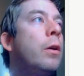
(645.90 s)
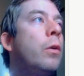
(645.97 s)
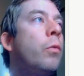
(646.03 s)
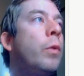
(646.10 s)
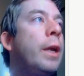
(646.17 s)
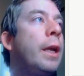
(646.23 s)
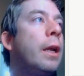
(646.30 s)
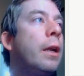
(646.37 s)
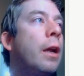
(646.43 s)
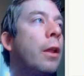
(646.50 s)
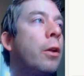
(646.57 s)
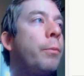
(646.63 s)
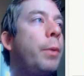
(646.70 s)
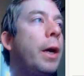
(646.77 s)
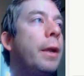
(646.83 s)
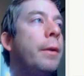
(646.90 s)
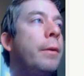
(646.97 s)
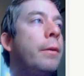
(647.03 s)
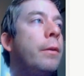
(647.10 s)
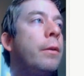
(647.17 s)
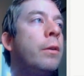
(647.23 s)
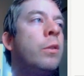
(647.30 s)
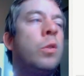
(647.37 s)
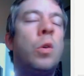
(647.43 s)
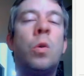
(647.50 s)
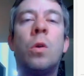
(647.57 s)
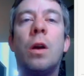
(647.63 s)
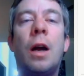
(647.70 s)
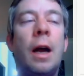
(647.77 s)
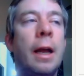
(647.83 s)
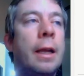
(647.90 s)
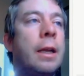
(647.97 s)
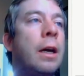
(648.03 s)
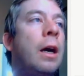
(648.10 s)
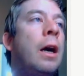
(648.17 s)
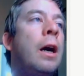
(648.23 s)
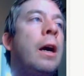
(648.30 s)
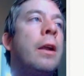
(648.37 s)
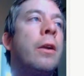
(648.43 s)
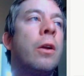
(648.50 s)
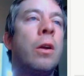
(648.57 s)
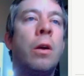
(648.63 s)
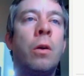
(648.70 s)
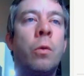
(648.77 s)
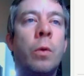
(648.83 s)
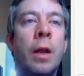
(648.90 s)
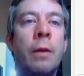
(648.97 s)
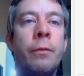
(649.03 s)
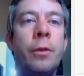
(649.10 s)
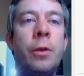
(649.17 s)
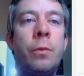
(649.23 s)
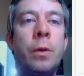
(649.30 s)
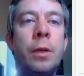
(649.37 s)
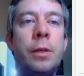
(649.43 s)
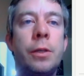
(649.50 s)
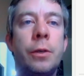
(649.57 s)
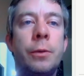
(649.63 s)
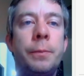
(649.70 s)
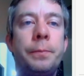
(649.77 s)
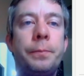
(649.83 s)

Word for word: we need another button or icon or, or whatever you want to do.